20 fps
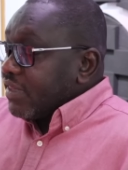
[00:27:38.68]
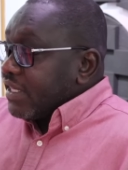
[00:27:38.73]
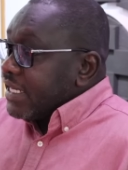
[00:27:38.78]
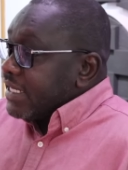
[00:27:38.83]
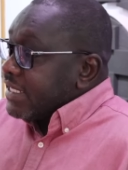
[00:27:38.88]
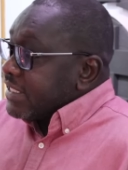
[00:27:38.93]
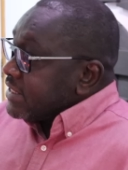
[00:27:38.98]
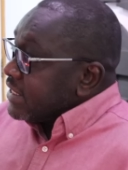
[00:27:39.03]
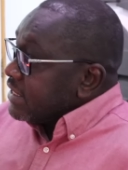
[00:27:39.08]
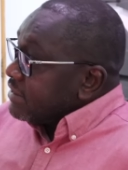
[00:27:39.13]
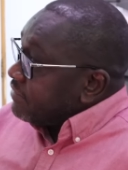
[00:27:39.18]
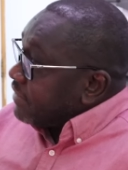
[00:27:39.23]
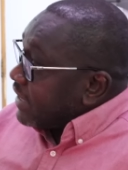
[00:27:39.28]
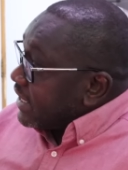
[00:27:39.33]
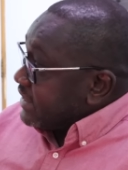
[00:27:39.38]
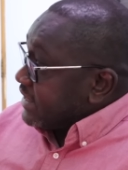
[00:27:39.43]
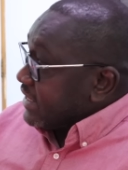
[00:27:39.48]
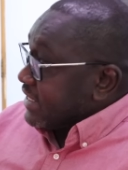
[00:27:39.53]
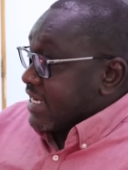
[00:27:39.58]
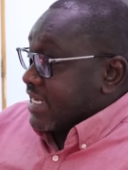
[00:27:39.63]
it is
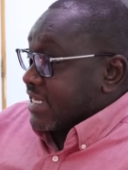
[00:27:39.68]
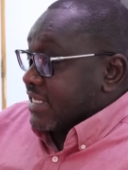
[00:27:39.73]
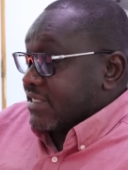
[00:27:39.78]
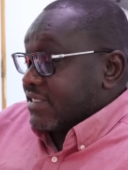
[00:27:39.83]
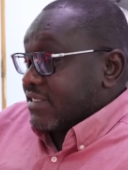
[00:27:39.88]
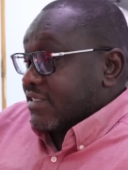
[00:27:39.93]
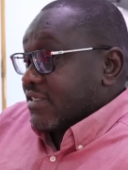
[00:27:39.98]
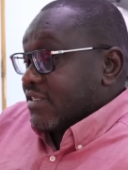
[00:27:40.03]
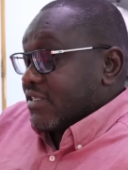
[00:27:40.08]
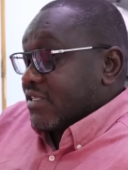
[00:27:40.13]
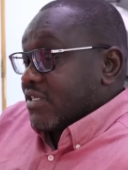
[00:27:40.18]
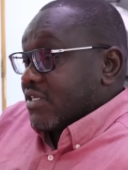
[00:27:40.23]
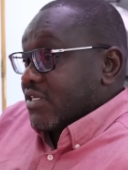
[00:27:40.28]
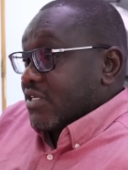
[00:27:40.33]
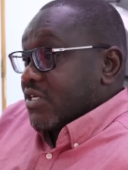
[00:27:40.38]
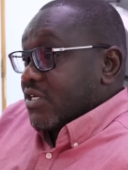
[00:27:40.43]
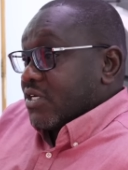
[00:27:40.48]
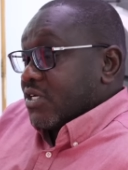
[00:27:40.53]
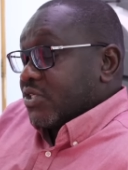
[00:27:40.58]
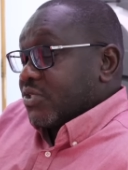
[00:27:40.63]
inviting us
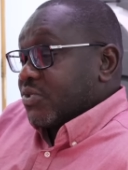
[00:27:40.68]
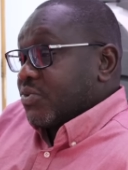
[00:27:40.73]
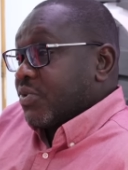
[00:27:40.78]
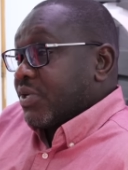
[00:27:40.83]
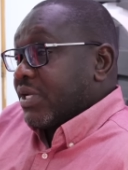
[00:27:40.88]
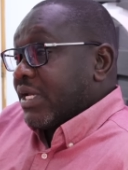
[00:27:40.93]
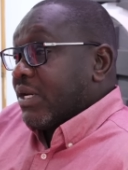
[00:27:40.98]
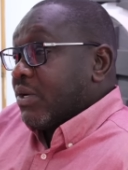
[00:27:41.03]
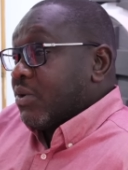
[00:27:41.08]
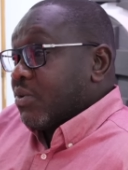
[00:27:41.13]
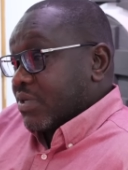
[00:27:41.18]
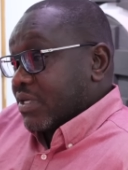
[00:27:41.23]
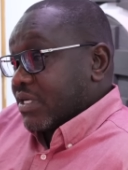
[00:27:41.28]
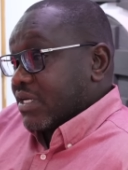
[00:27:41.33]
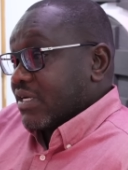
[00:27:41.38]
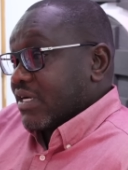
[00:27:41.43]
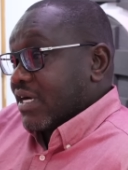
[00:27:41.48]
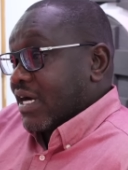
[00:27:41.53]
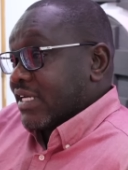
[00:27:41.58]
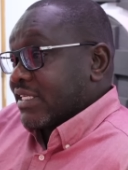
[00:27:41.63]
to relook
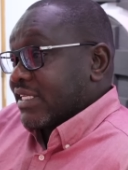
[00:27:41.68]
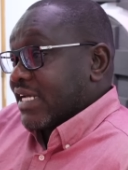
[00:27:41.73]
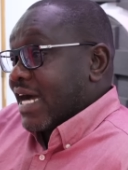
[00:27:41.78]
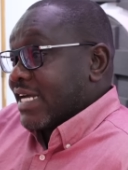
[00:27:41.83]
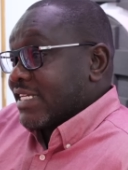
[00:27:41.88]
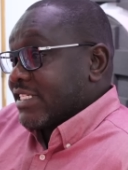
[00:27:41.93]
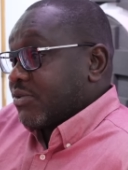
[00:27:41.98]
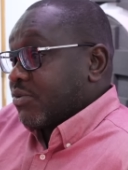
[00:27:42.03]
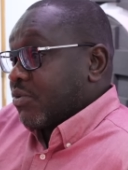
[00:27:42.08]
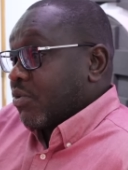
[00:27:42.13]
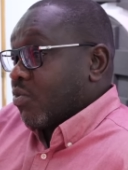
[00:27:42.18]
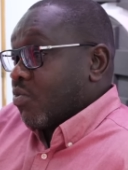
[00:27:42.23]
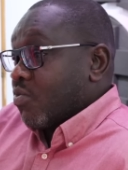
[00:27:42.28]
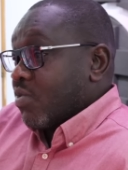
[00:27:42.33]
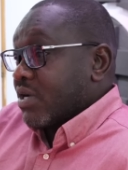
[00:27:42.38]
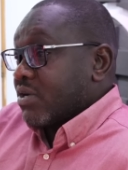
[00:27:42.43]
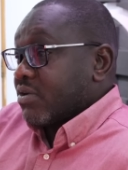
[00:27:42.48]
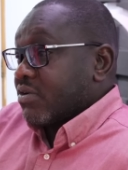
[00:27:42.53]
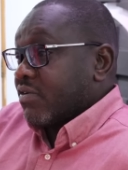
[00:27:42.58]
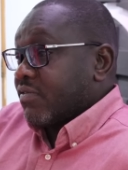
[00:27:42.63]
at Article
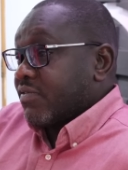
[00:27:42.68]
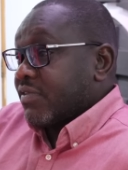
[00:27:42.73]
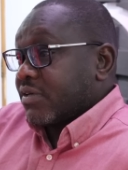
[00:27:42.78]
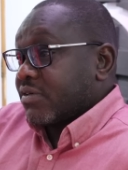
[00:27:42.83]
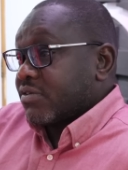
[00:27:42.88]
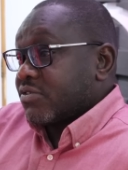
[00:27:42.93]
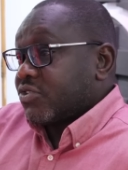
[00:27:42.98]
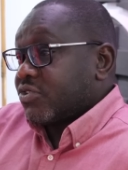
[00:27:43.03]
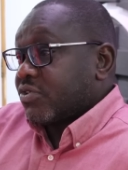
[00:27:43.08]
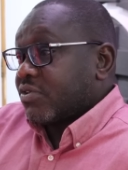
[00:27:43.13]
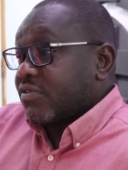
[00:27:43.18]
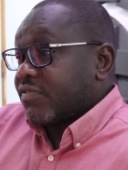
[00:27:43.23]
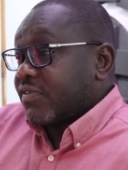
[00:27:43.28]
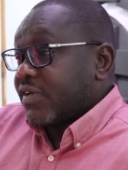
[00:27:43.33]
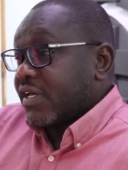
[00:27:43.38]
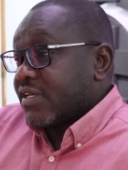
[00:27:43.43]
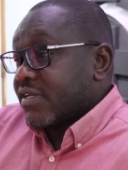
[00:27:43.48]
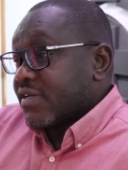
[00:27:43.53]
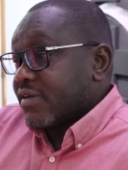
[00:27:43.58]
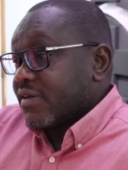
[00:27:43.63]
1 of the Constitution of
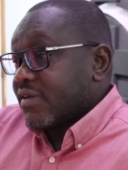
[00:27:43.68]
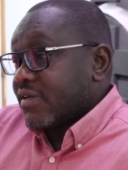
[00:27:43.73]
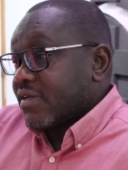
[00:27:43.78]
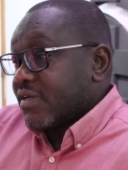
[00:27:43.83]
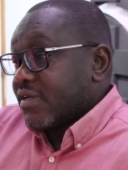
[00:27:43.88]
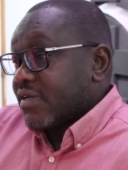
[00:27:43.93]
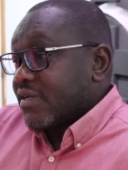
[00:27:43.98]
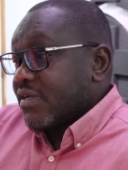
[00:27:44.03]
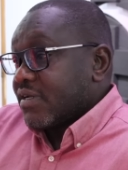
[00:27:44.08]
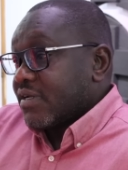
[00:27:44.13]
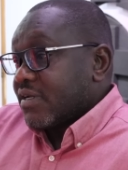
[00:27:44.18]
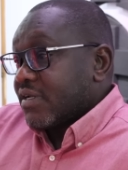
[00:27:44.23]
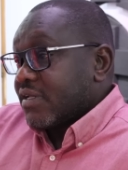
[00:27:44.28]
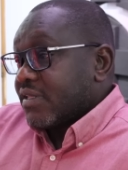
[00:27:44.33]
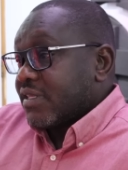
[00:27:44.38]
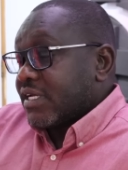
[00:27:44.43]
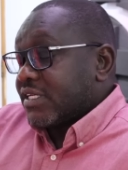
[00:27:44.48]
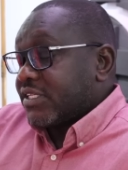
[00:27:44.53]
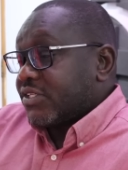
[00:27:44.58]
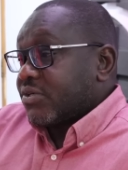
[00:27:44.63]
Kenya
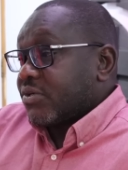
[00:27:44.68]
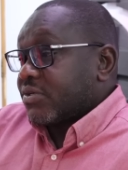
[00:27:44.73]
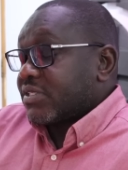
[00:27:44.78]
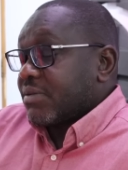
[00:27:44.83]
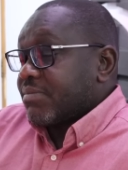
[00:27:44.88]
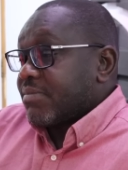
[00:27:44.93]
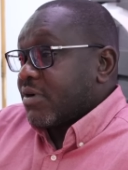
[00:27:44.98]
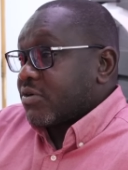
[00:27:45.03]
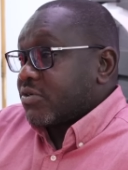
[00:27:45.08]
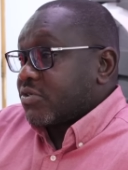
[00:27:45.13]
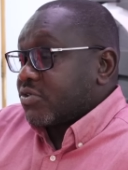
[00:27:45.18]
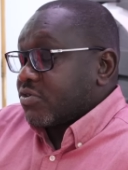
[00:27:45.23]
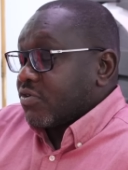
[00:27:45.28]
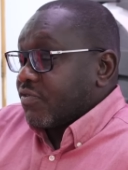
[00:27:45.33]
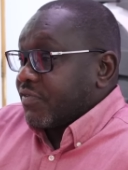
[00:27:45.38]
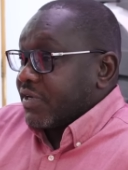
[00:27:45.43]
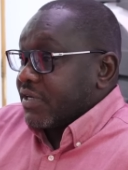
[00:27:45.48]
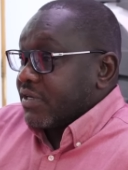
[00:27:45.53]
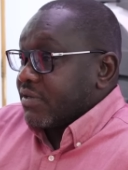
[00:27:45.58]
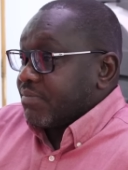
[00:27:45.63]
that talks about
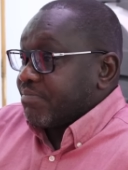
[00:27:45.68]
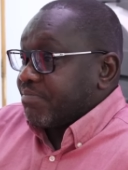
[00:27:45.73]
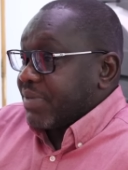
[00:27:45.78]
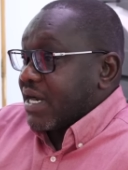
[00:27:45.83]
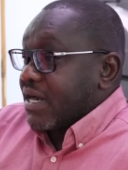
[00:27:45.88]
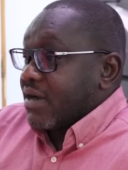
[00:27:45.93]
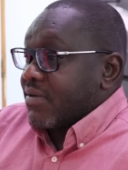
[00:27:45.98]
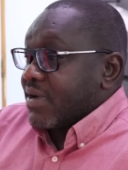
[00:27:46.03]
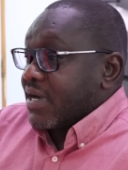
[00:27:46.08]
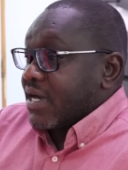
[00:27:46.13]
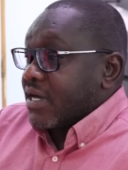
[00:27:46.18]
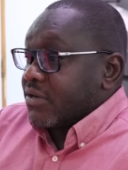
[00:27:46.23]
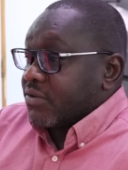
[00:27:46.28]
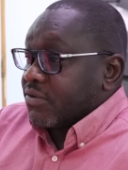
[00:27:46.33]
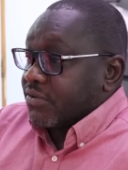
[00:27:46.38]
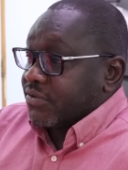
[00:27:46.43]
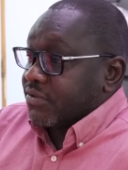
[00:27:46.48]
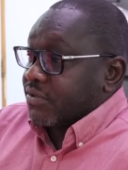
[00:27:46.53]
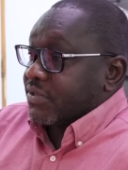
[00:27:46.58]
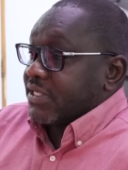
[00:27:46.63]
sovereign power and
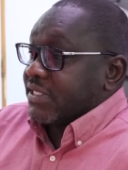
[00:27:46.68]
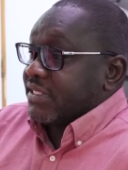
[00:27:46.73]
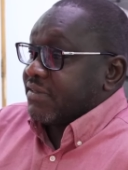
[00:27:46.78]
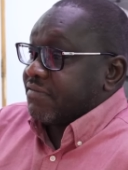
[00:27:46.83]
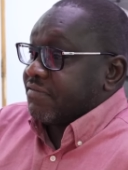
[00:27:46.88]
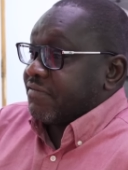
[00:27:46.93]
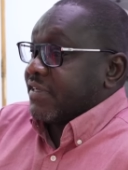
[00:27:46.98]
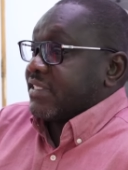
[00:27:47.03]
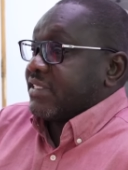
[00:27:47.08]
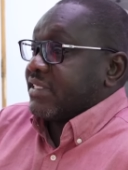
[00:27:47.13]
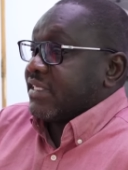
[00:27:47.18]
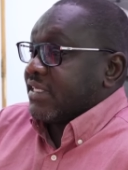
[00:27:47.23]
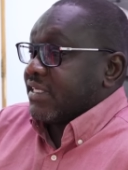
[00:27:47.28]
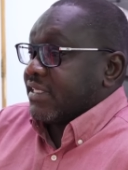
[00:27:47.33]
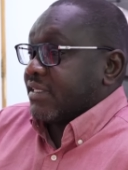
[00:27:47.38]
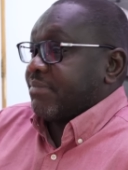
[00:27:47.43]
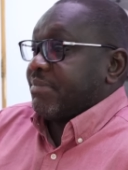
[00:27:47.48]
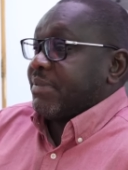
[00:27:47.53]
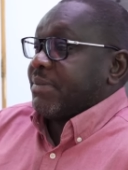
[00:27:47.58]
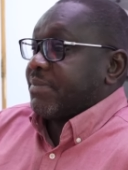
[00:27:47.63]
authority vesting
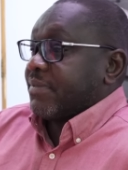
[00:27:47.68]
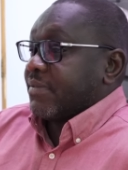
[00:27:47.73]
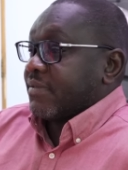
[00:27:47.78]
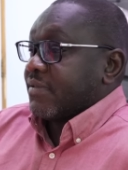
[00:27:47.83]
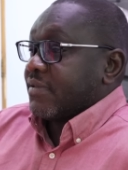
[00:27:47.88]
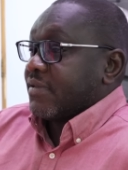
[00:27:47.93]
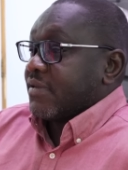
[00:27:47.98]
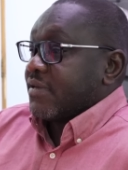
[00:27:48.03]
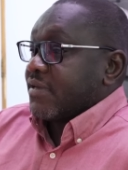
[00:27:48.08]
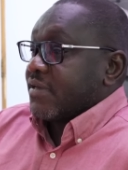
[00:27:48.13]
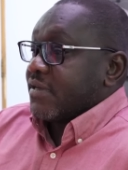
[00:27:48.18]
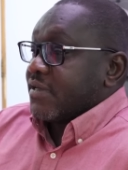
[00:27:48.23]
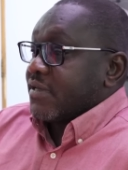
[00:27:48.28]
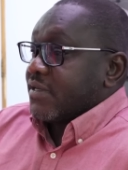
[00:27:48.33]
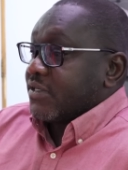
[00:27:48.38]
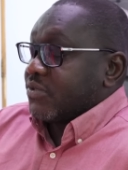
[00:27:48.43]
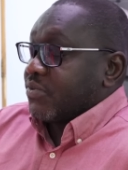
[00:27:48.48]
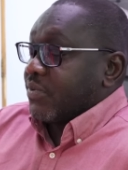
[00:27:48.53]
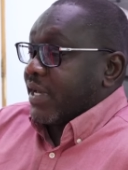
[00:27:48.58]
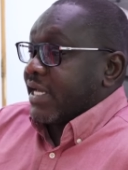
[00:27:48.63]
in the people. Mm
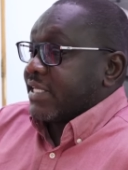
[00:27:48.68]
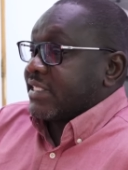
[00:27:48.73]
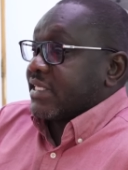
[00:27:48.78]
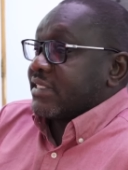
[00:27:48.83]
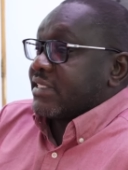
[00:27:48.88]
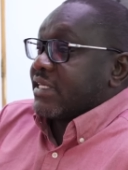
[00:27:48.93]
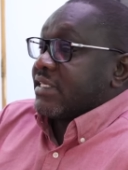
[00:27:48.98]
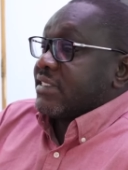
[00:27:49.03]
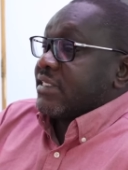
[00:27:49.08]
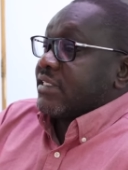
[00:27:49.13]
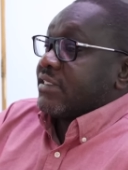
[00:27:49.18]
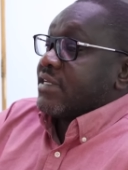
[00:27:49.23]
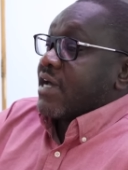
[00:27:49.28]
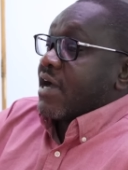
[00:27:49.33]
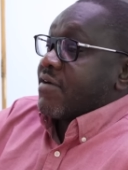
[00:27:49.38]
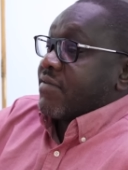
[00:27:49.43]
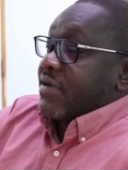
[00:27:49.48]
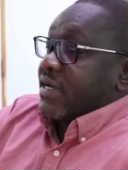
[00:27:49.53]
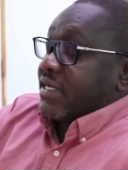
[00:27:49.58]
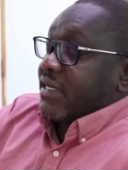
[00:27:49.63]
to exercise it
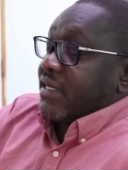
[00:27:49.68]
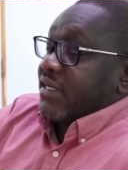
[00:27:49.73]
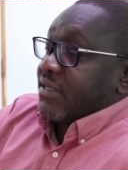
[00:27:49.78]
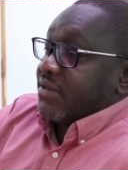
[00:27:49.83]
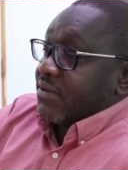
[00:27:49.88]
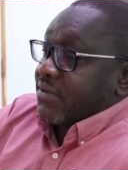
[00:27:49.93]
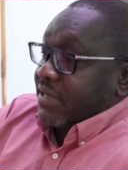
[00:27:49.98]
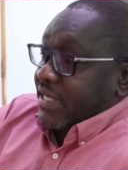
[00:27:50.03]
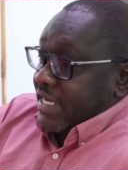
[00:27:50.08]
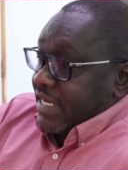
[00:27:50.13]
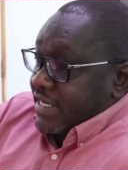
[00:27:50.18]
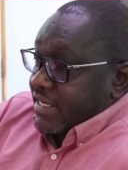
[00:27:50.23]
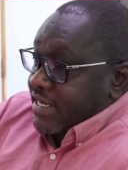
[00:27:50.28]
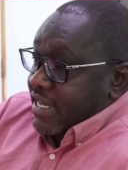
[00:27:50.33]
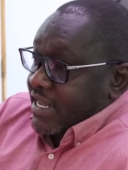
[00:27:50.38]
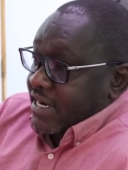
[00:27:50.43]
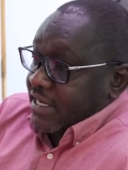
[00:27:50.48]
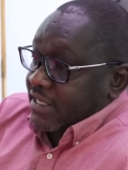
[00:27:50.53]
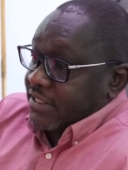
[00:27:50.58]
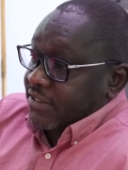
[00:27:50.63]
directly or
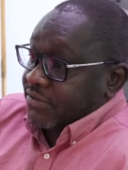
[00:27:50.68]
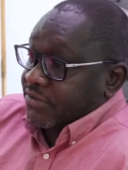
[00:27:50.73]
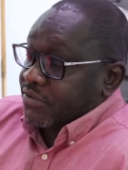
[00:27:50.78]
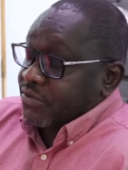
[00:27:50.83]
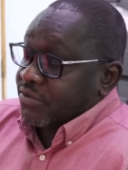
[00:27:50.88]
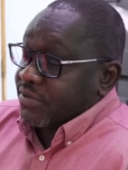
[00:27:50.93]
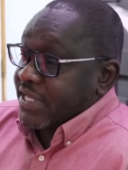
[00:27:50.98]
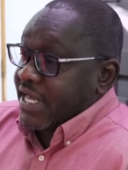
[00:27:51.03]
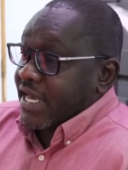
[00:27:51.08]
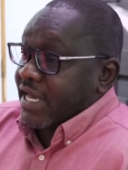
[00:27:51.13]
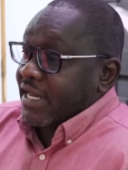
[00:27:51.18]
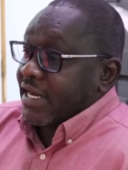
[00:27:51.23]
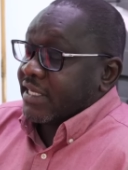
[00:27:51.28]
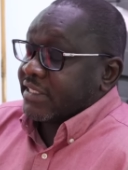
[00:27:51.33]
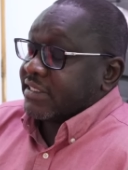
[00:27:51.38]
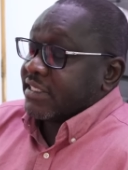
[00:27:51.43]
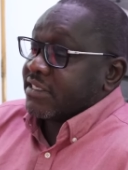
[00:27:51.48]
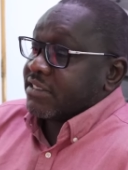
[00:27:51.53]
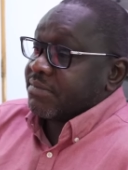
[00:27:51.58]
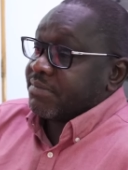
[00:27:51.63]
indirectly through their
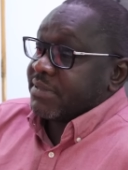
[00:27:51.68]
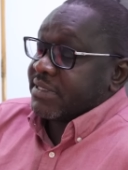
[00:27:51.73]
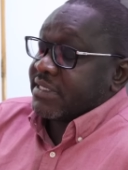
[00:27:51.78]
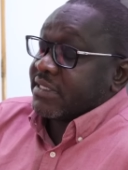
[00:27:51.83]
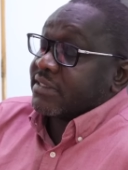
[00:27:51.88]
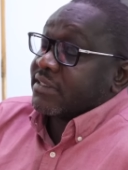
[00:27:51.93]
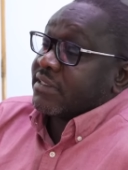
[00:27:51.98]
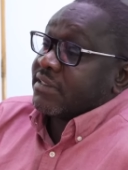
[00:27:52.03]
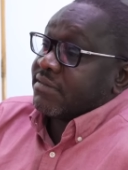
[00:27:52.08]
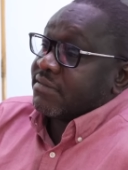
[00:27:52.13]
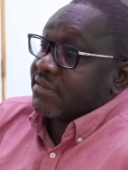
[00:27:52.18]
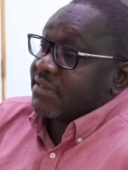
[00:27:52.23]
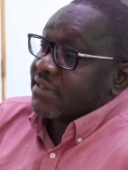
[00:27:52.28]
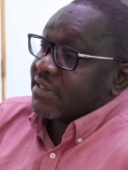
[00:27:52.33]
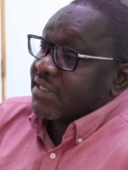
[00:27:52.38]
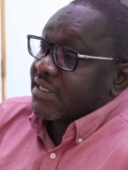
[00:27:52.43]
elected representatives.